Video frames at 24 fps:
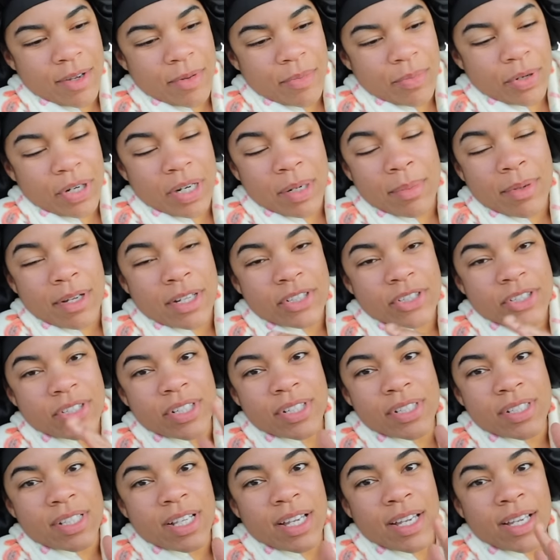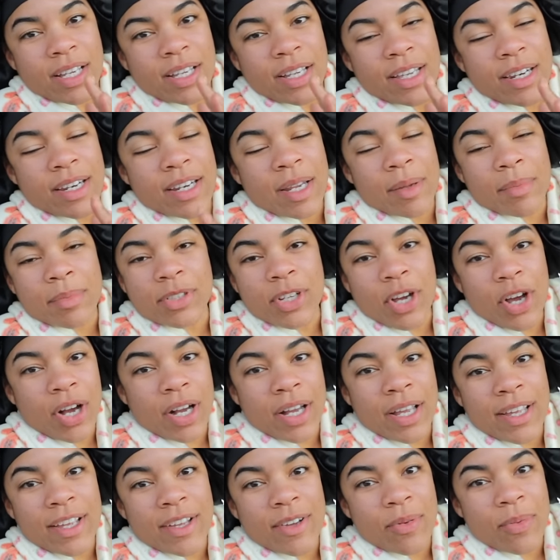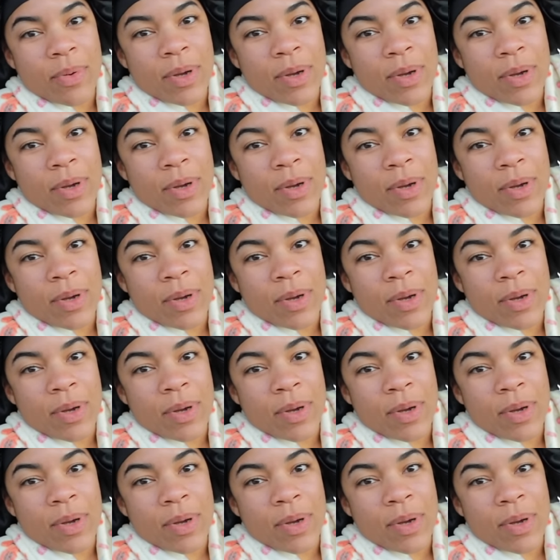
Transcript: pretty much just like ended up talking